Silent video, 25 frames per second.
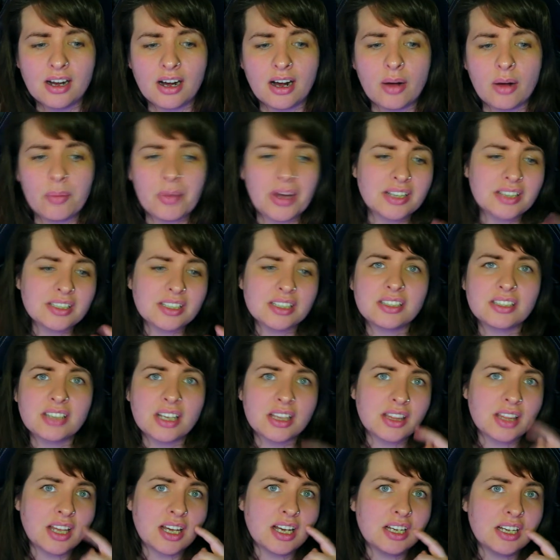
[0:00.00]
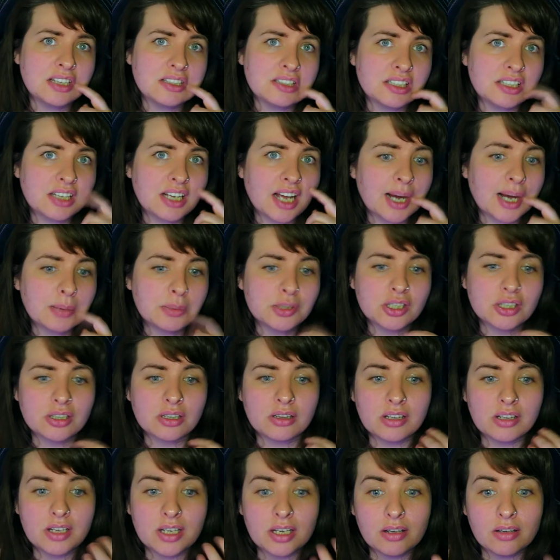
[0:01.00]
Um, as I said, they did capture
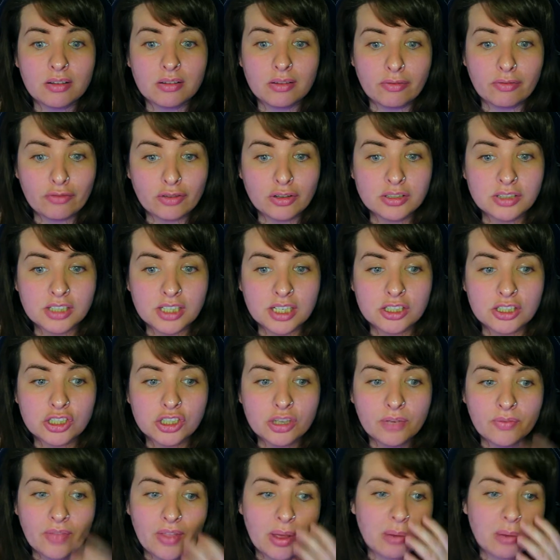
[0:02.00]
the, the footage.